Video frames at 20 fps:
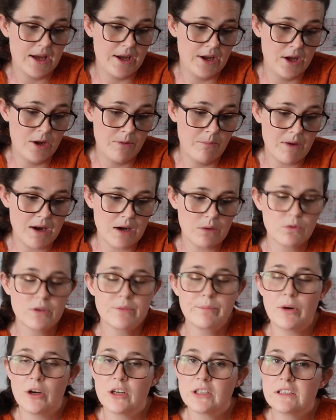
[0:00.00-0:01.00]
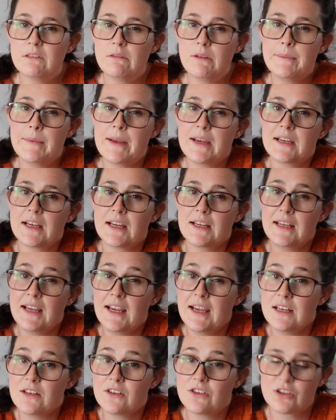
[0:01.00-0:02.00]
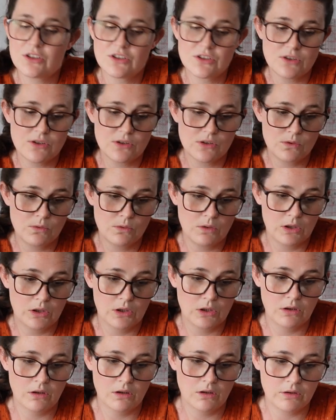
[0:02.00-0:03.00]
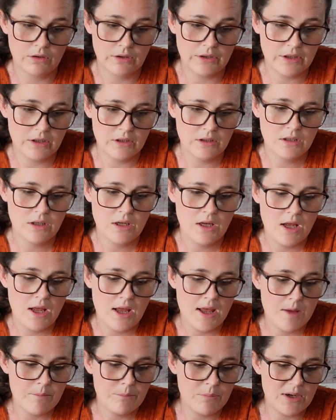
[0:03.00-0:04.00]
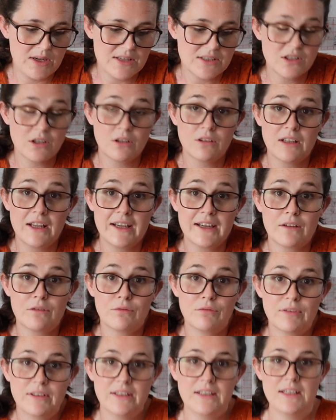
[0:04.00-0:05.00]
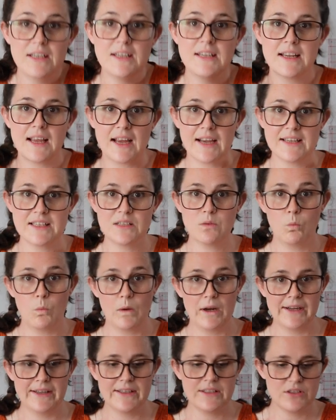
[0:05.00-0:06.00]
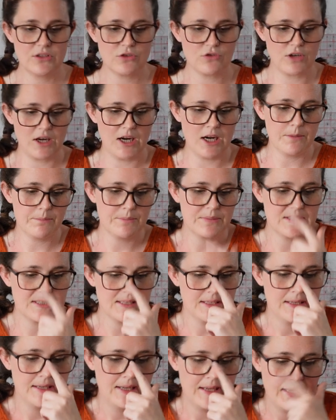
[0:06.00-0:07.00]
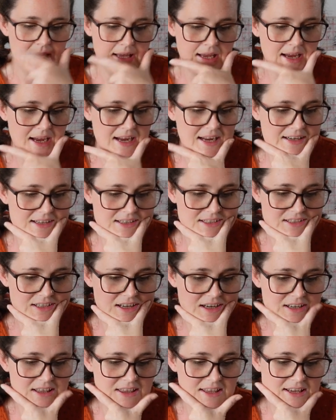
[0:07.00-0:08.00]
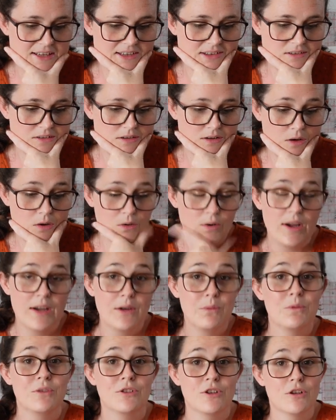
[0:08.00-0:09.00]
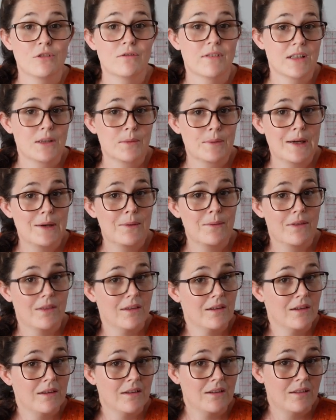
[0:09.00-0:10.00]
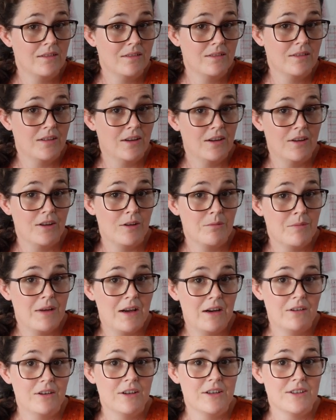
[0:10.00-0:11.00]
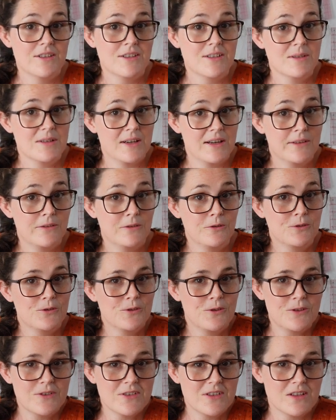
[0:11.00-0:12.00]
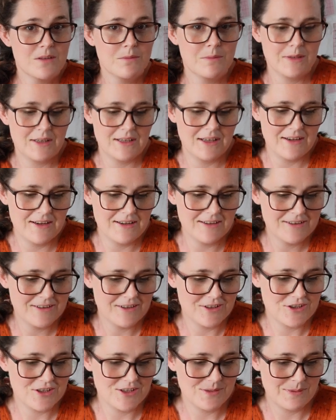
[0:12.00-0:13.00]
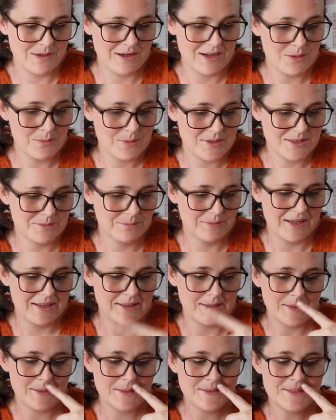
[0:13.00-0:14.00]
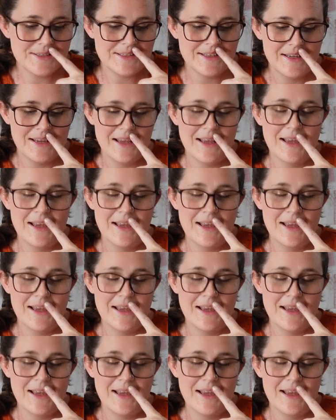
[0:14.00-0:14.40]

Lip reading: I would possibly make it an inch or two longer, but it's got like really nice wide straps, and I think it would go really well with the Erinus cycle shorts at the beginning, because she's wearing it with some leggings.